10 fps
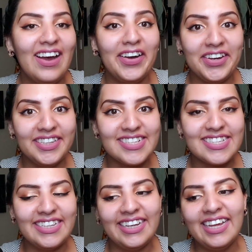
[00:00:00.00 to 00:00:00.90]

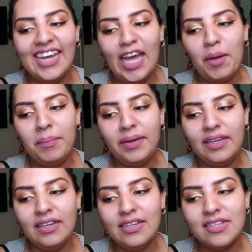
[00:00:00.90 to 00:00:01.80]
Honestly,
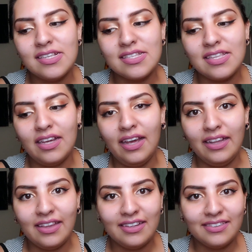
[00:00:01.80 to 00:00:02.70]
because
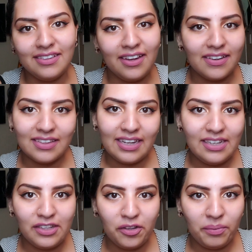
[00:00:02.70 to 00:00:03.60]
like, that's not the
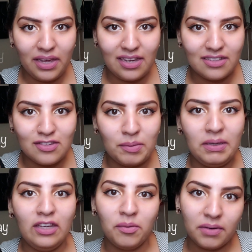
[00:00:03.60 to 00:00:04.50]
ideal way to
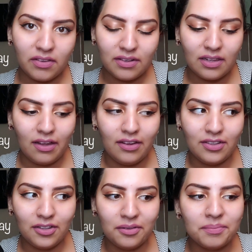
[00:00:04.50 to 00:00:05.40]
meet your mother-in-law,
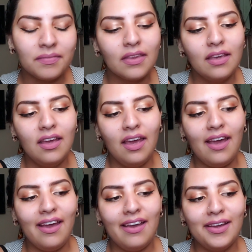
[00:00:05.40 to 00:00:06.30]
you know.
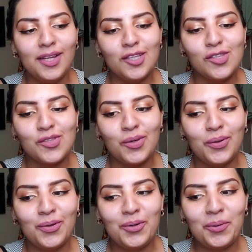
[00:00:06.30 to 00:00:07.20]
And
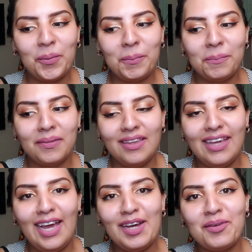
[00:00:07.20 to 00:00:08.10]
so
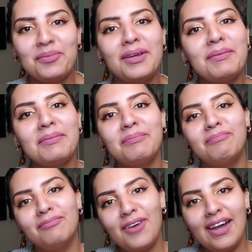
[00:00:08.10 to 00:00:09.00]
we
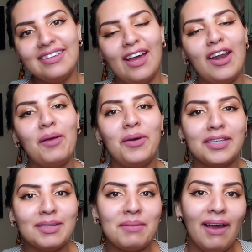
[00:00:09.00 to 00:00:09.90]
walked out. I
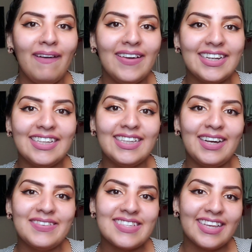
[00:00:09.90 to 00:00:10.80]
walked him out, and
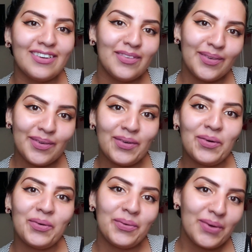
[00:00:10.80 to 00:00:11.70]
I was like,
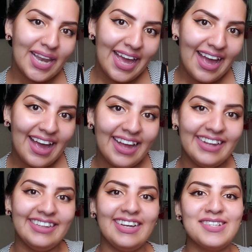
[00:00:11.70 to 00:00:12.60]
oh,
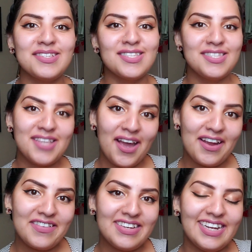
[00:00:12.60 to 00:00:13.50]
hola, I'm
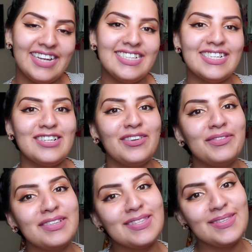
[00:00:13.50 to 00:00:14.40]
sorry, I didn't know
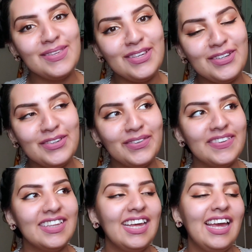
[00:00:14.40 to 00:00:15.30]
it was you.